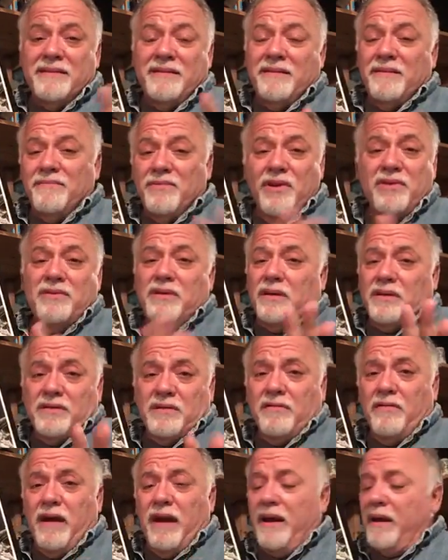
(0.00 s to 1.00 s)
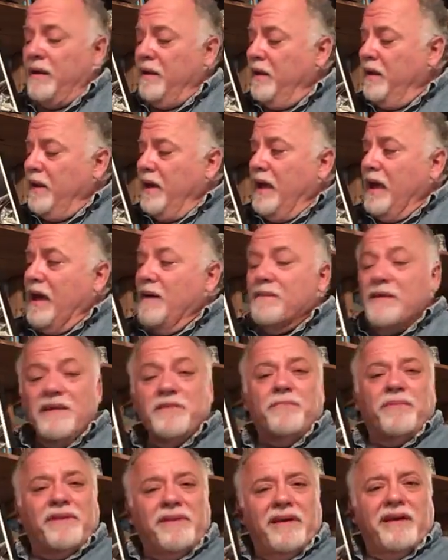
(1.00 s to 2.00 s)
The music is great. And this
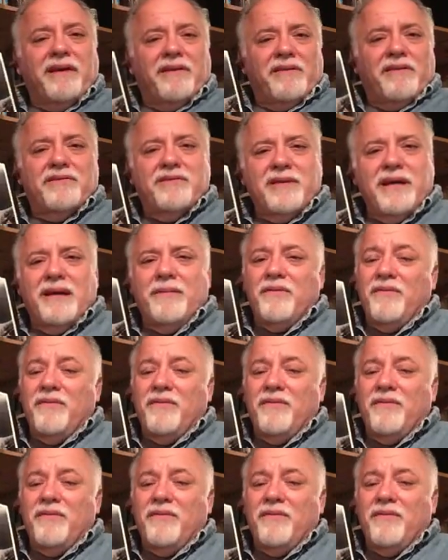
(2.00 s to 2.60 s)
particular set,